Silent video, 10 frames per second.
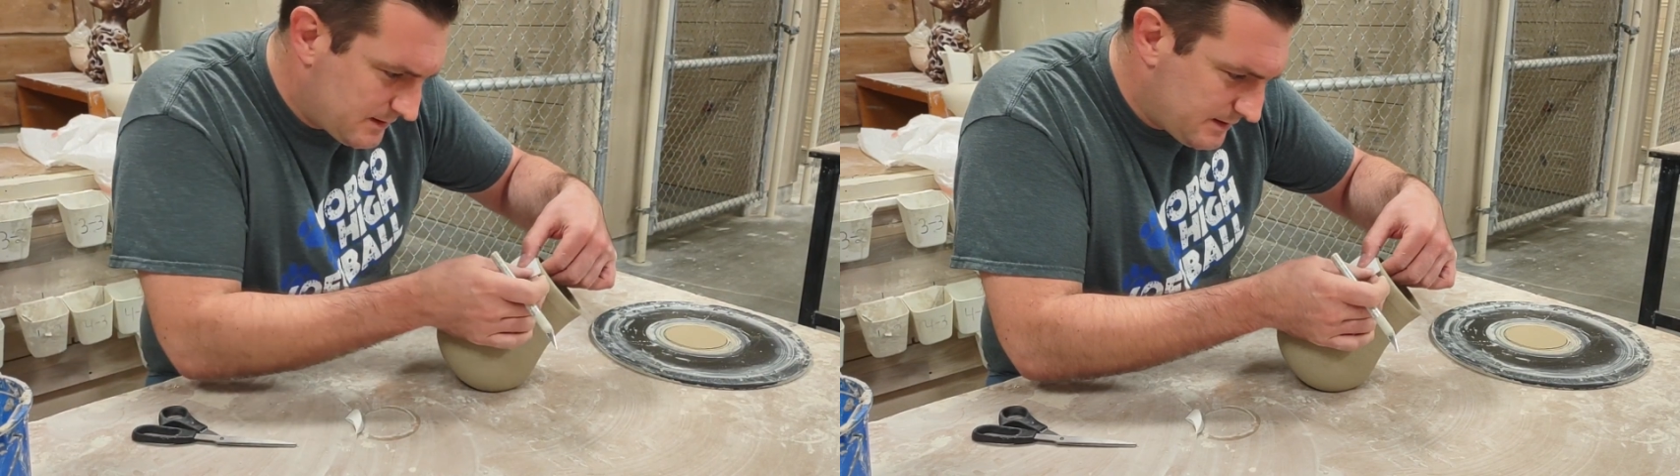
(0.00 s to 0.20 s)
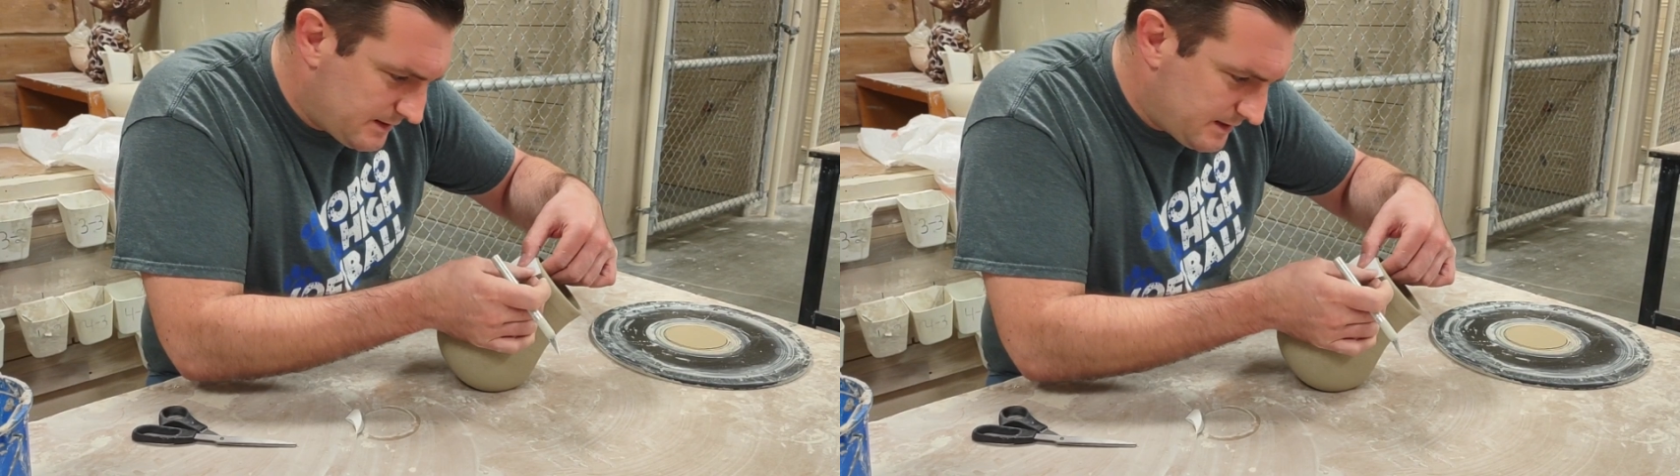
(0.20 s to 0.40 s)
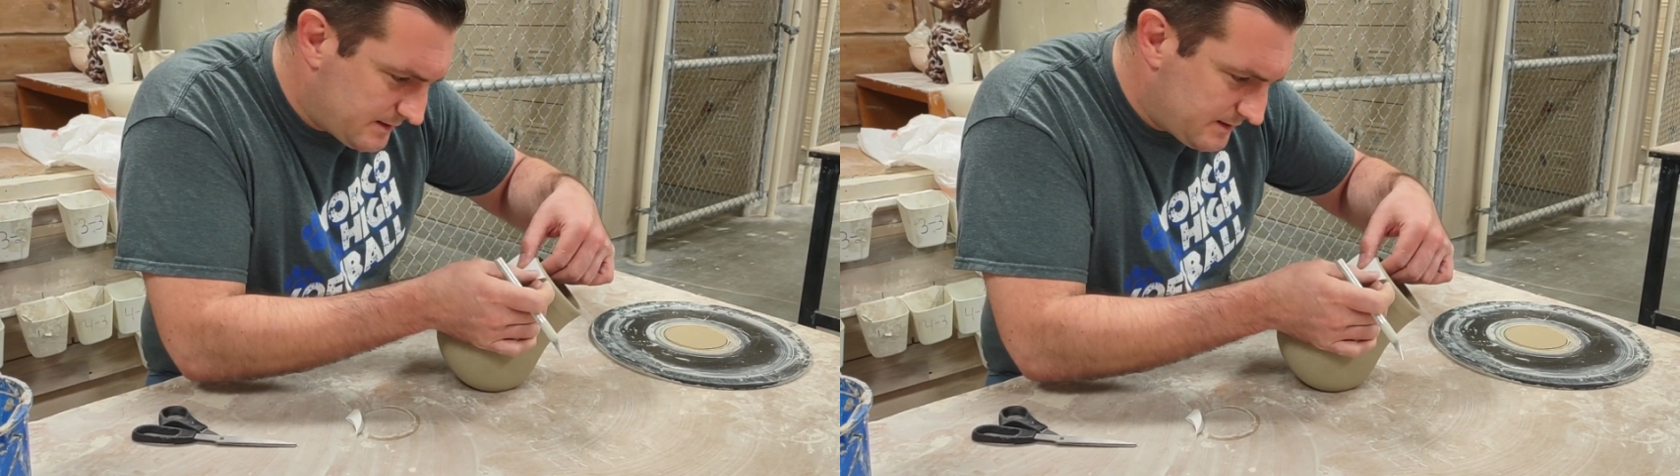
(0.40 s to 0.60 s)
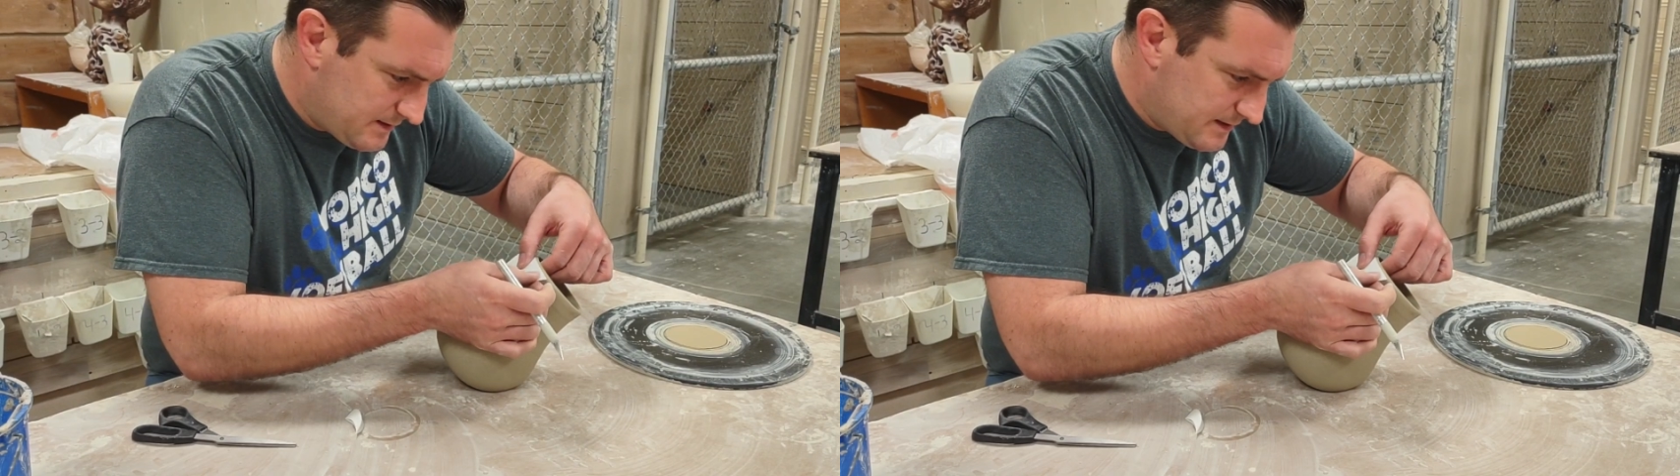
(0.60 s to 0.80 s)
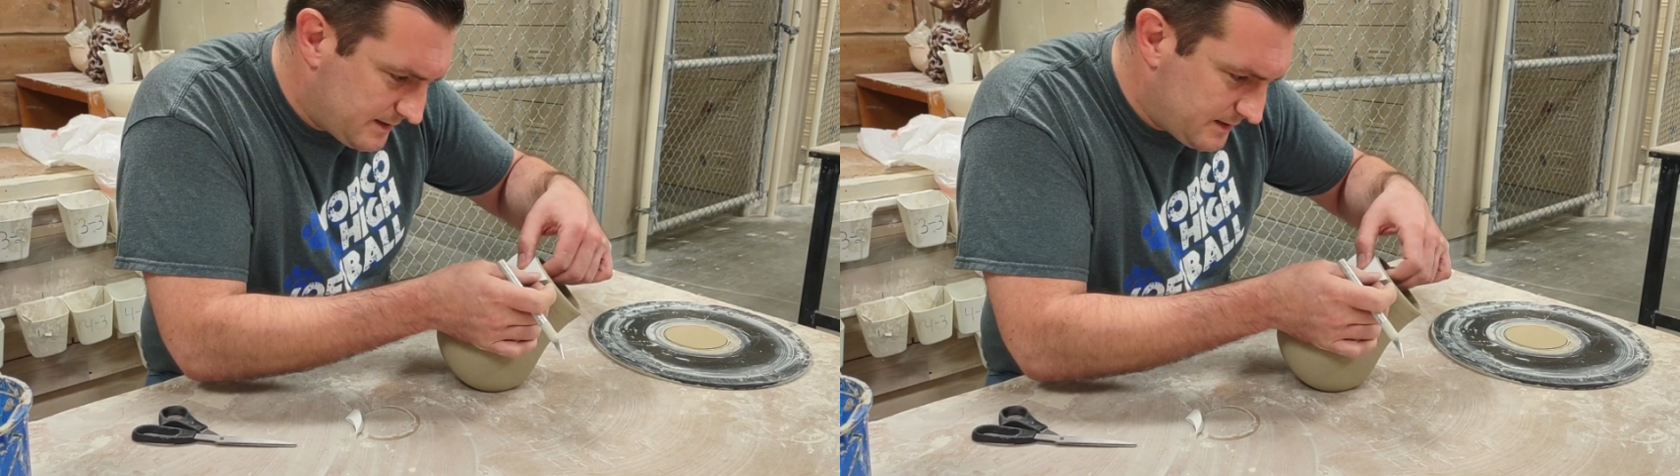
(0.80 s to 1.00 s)
get that as
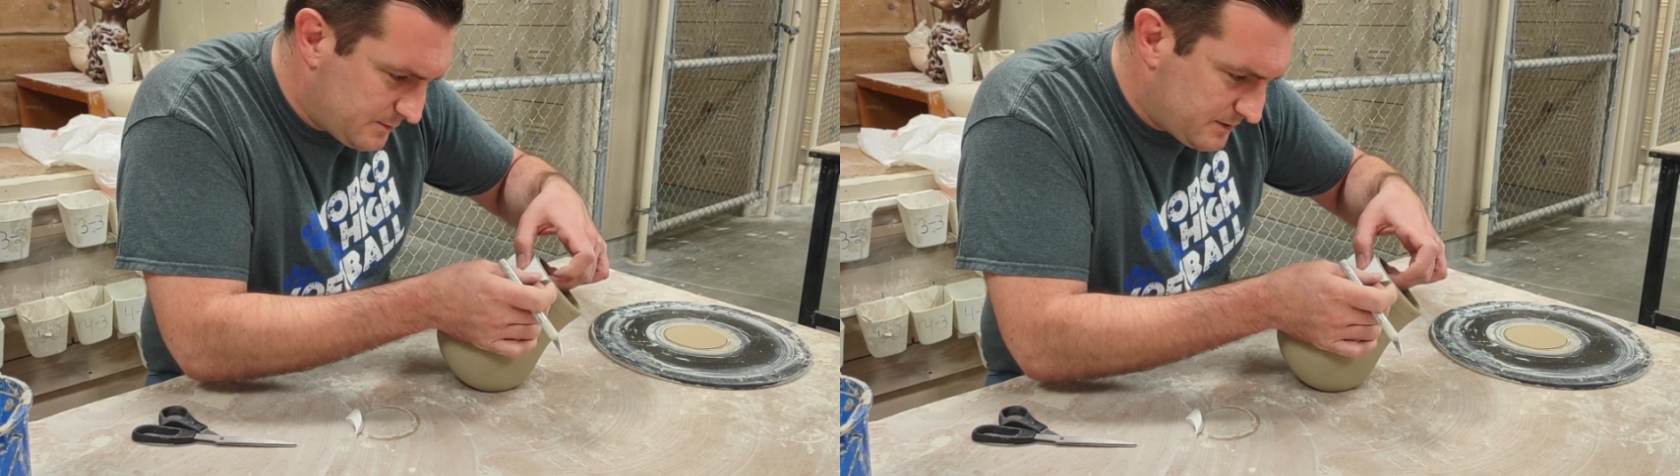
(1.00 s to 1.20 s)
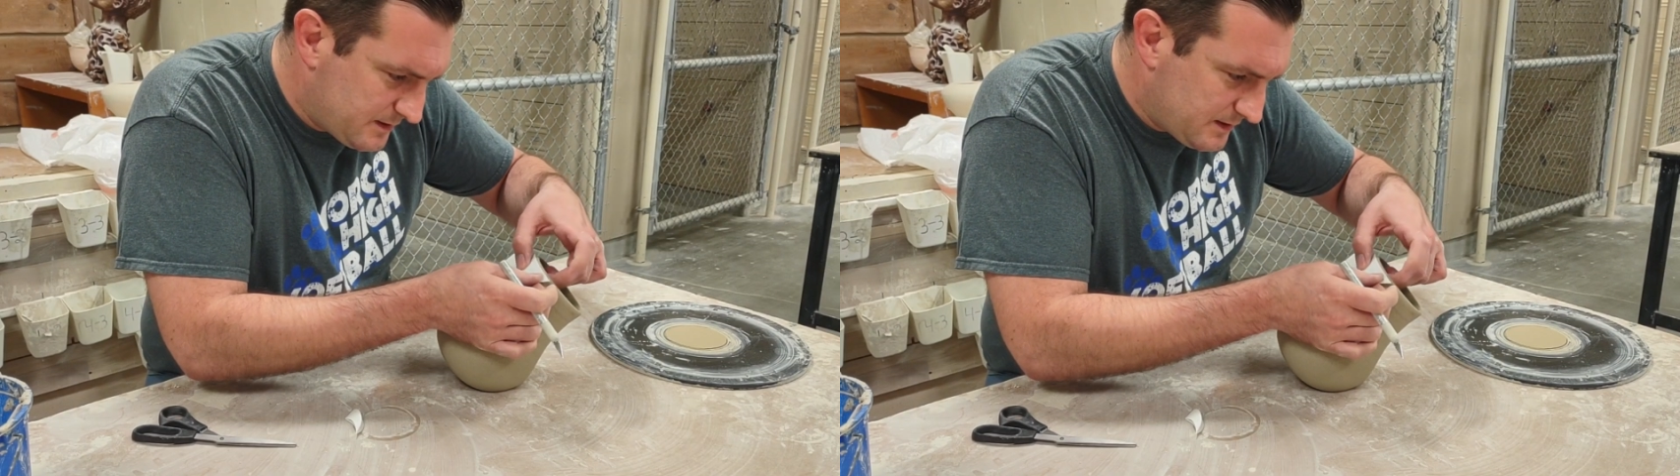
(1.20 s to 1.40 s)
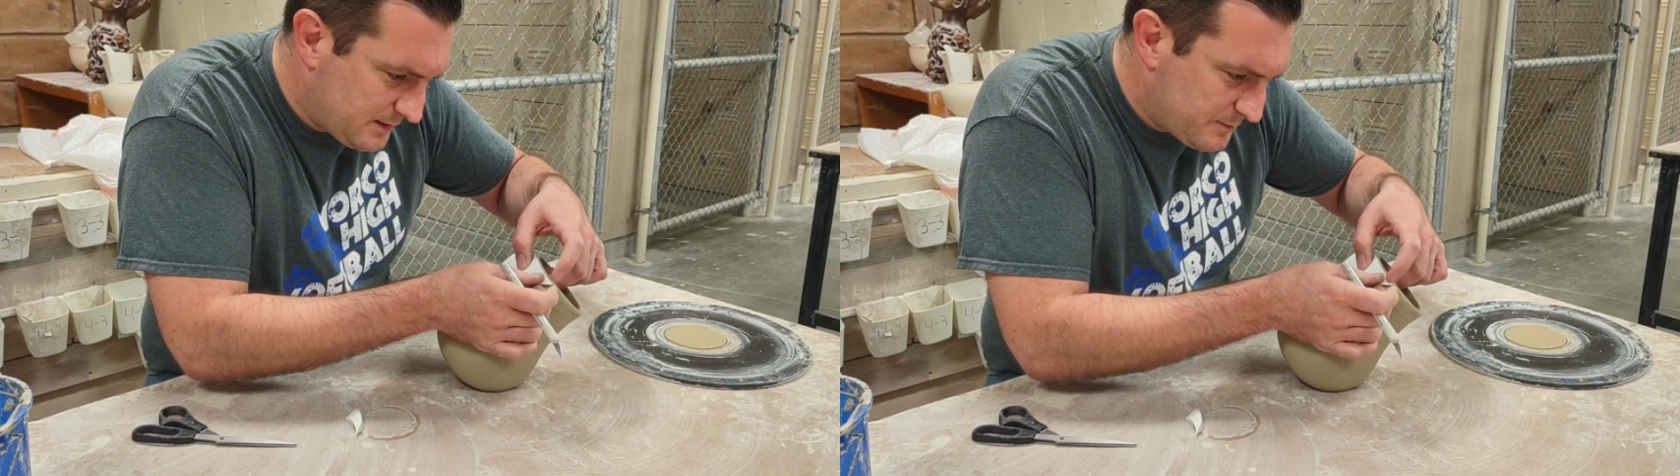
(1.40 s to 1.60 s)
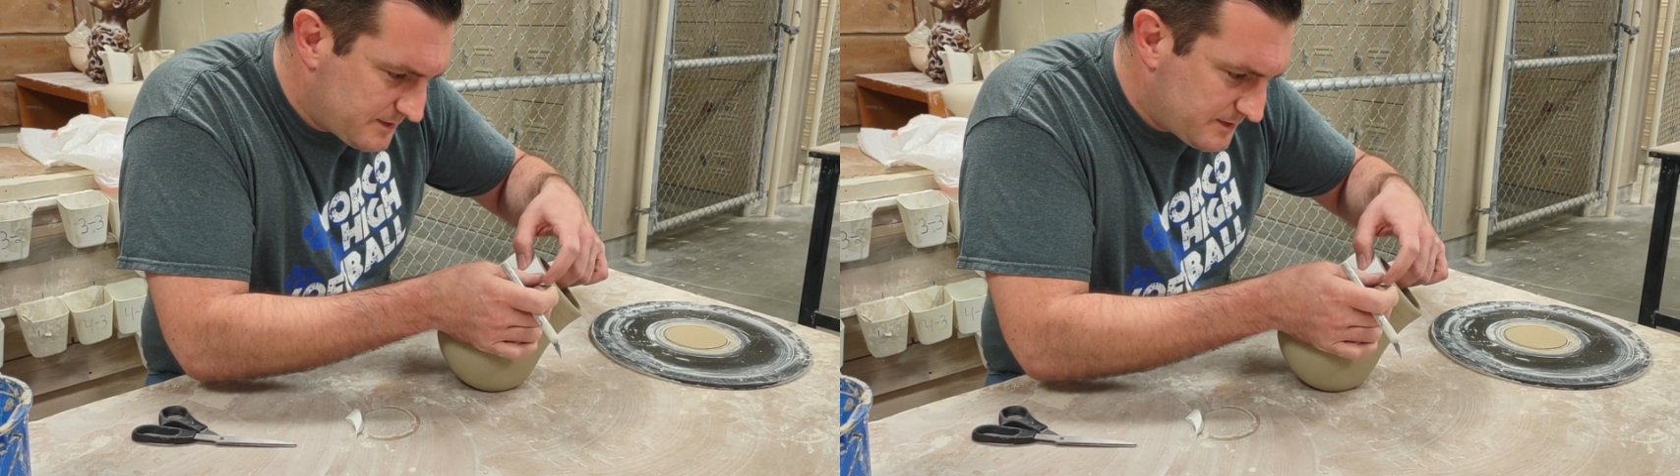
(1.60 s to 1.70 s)
lined up with the lip